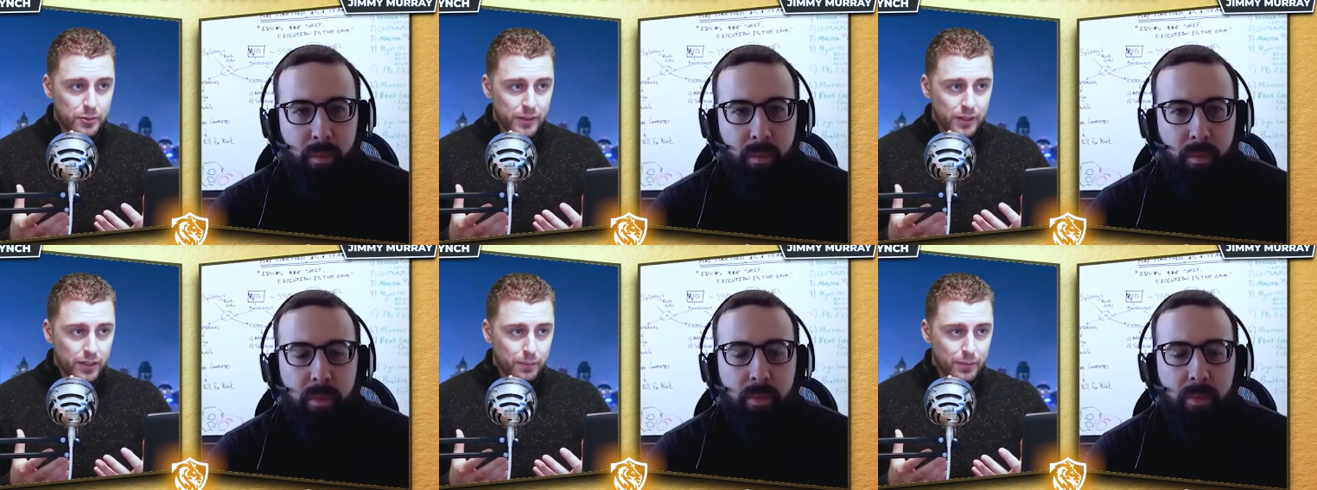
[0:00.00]

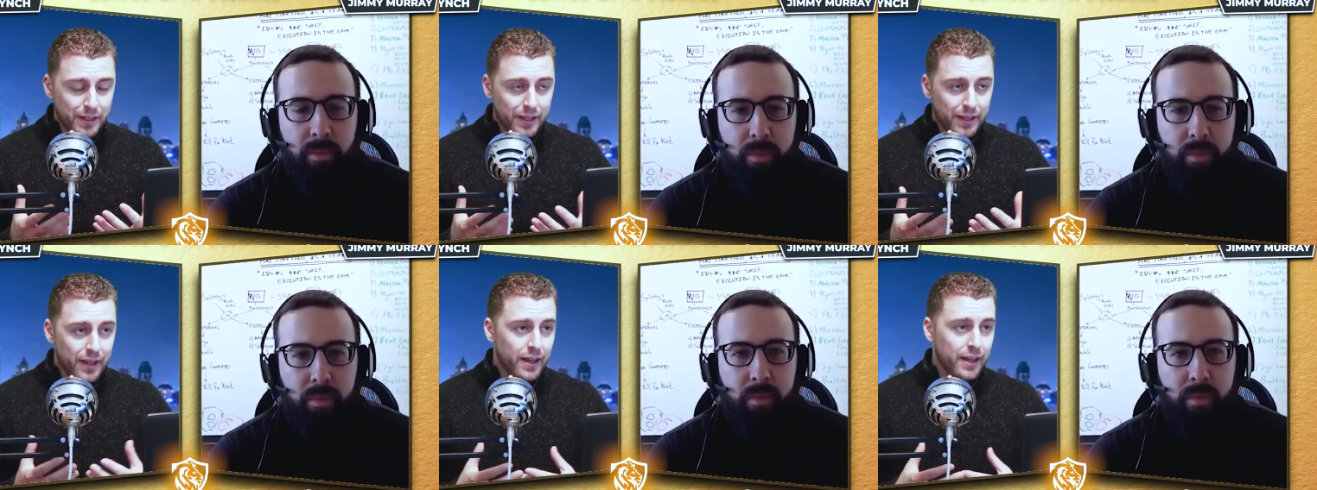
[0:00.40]
Speaker 1: management
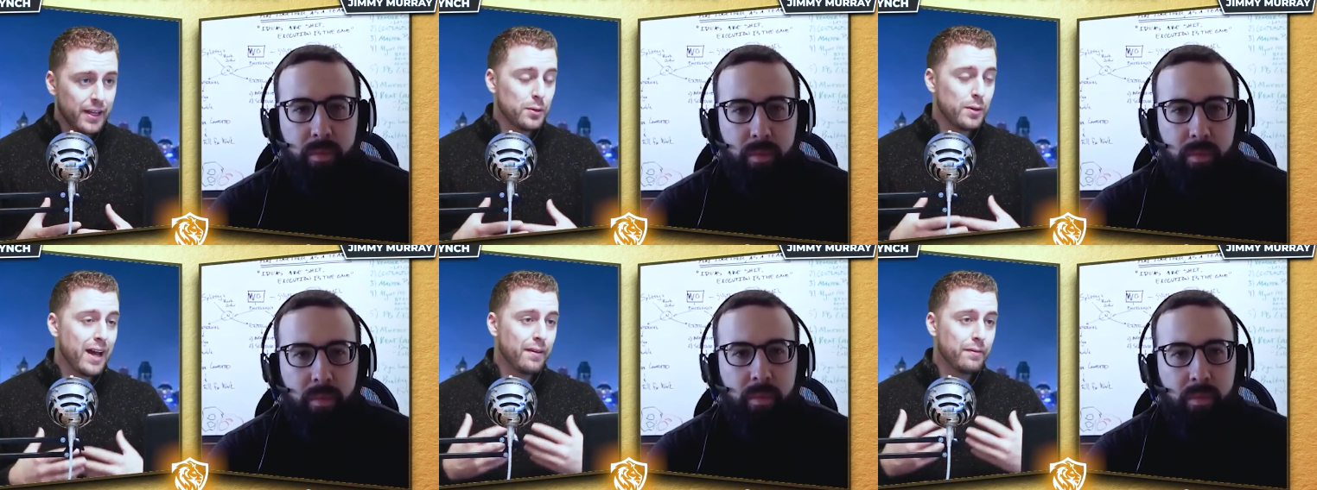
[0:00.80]
company
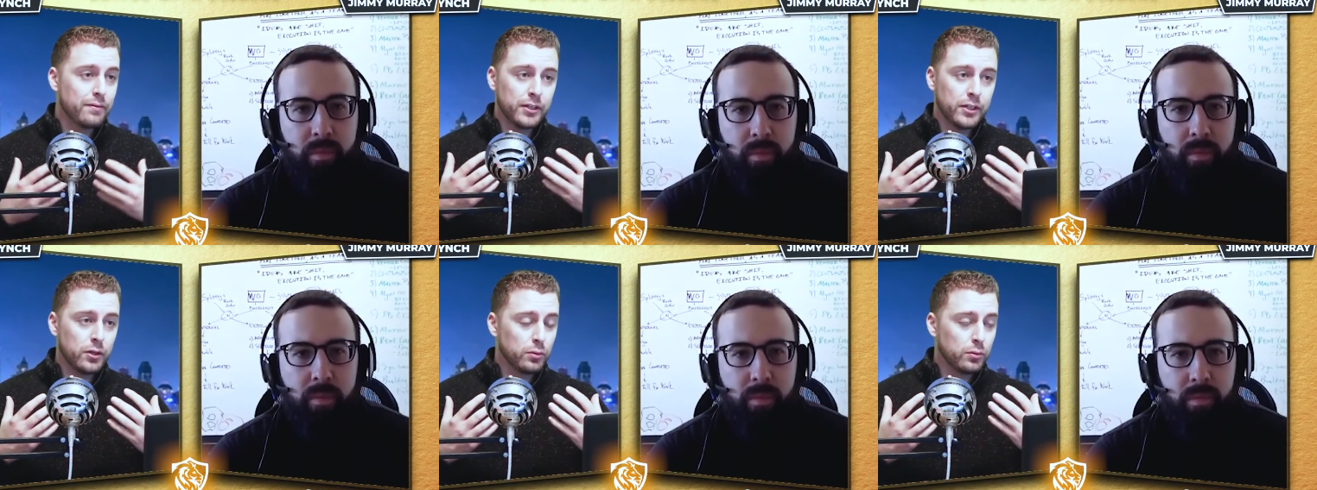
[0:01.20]
and you
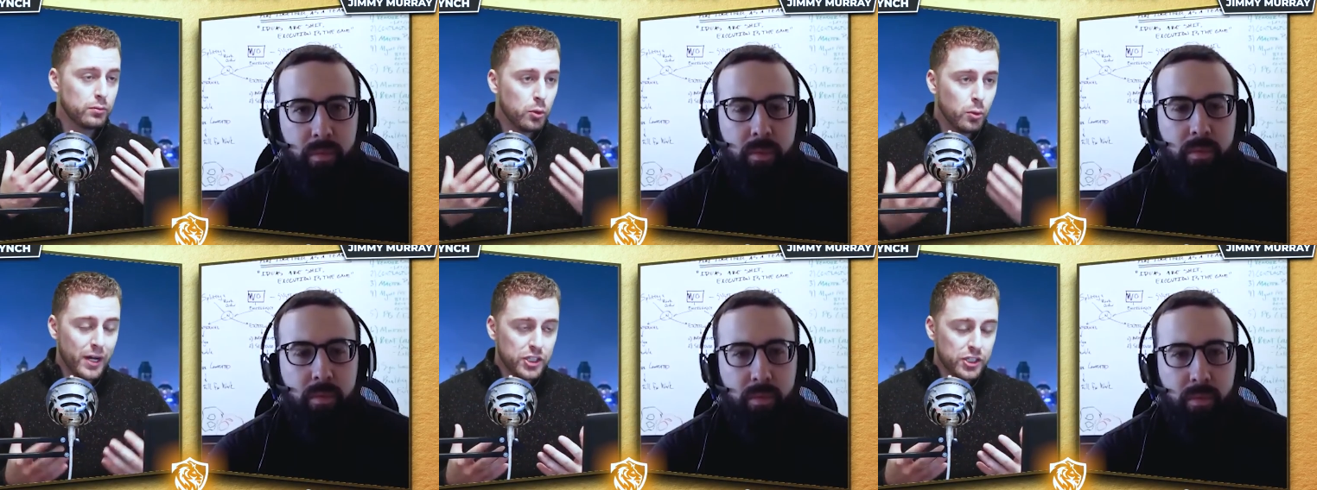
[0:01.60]
have,
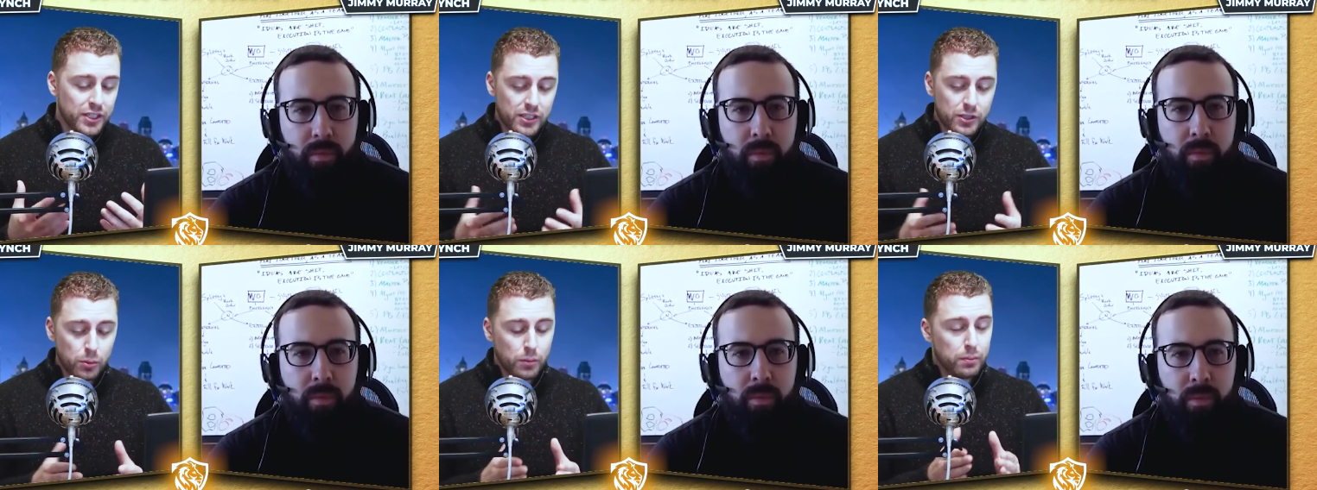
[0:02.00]

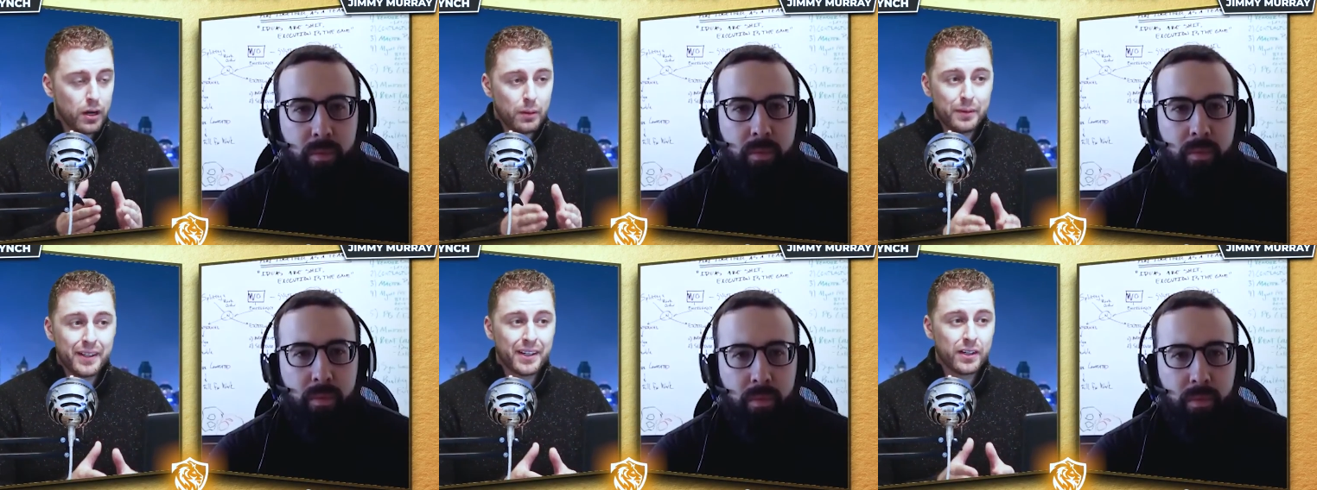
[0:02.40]
questions, we're
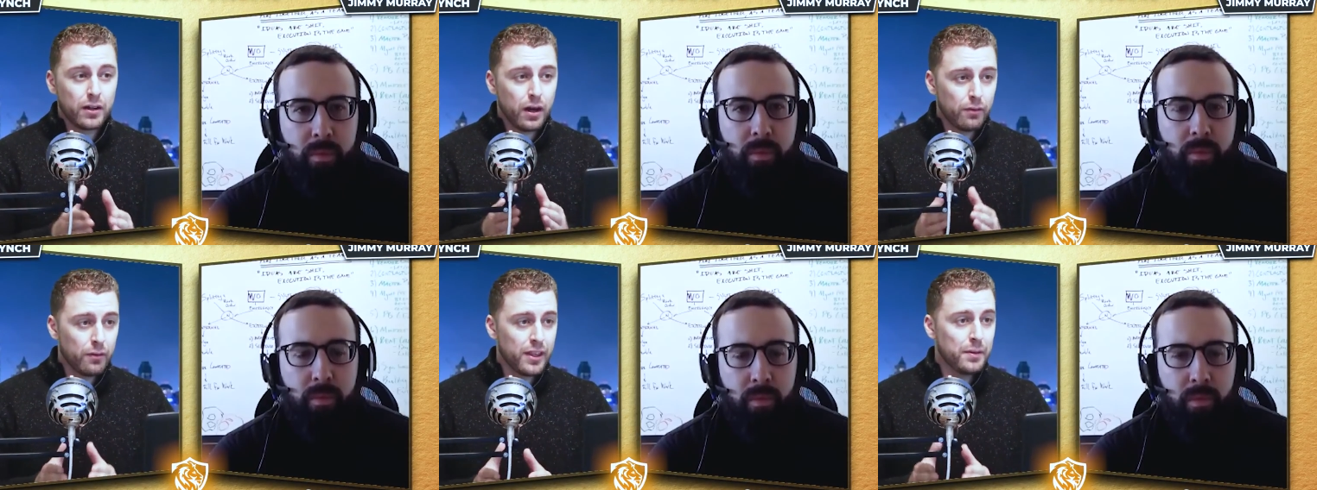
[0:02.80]
probably going
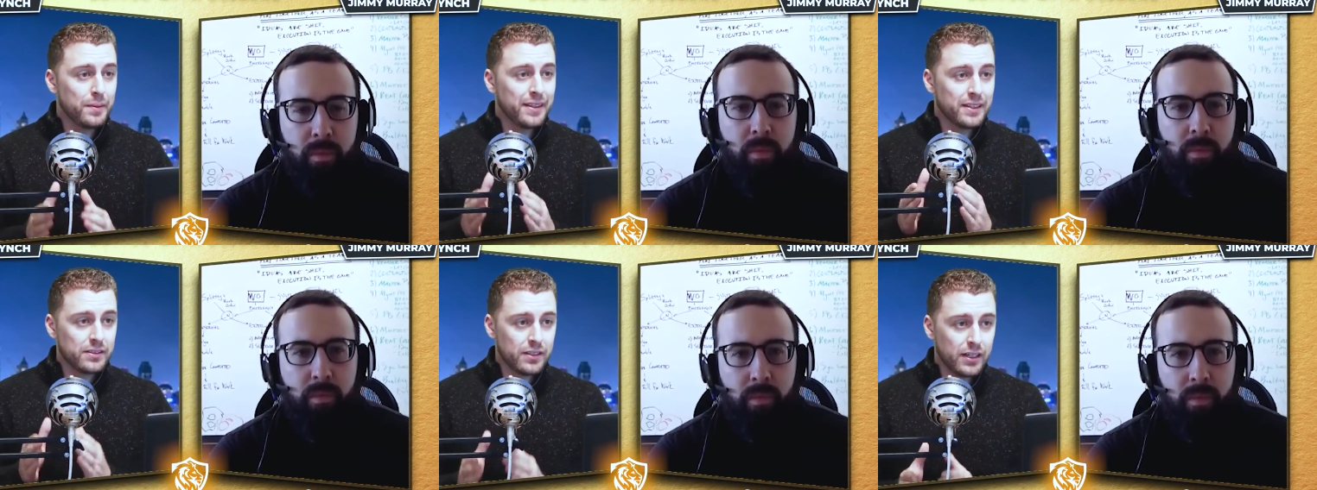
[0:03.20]
to cover
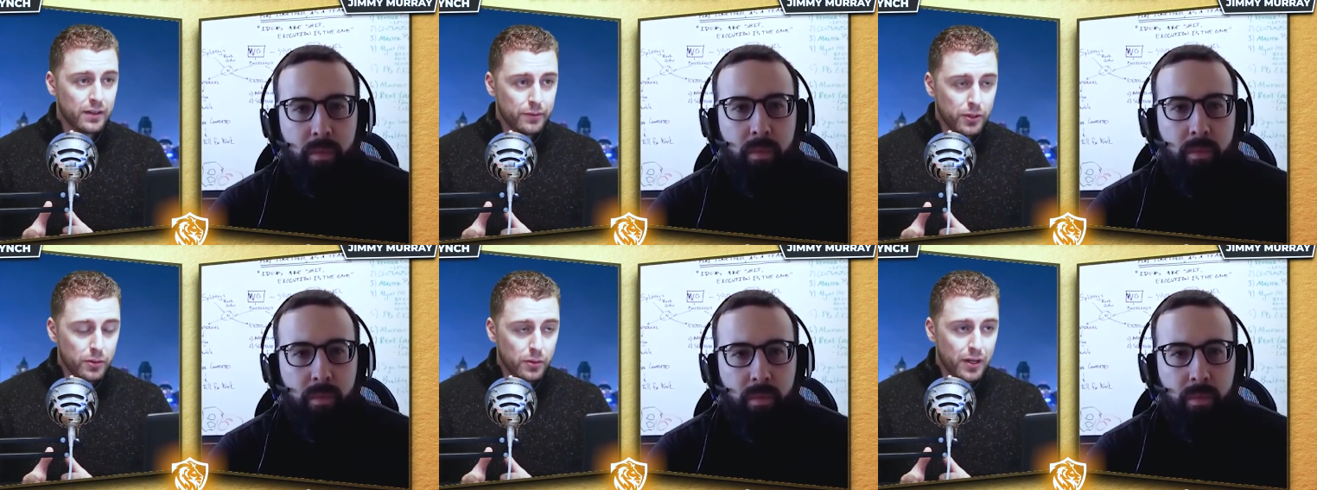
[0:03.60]
them in this
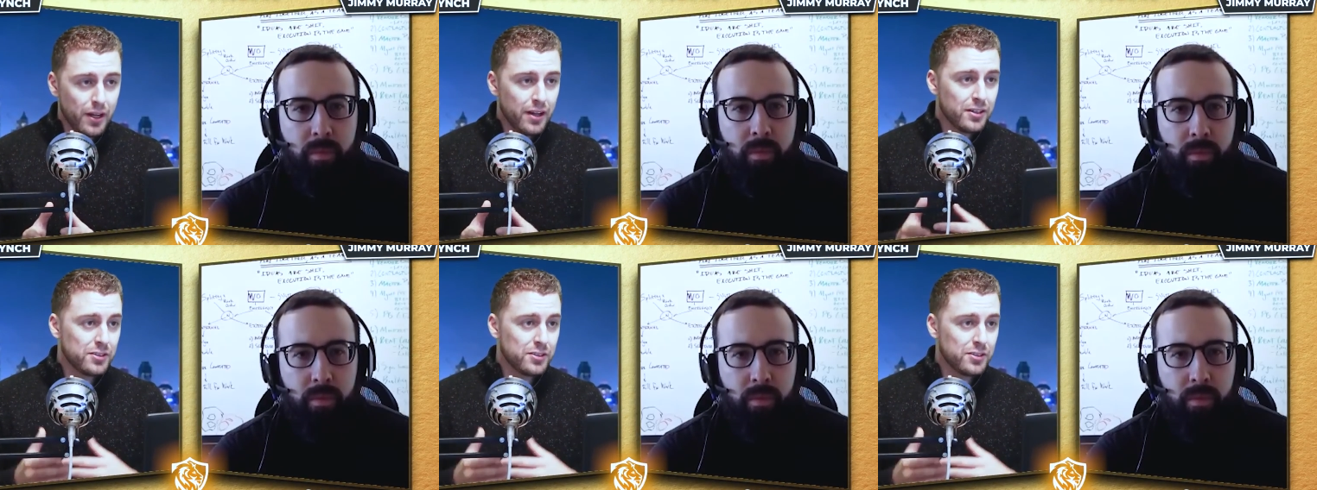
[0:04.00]
interview.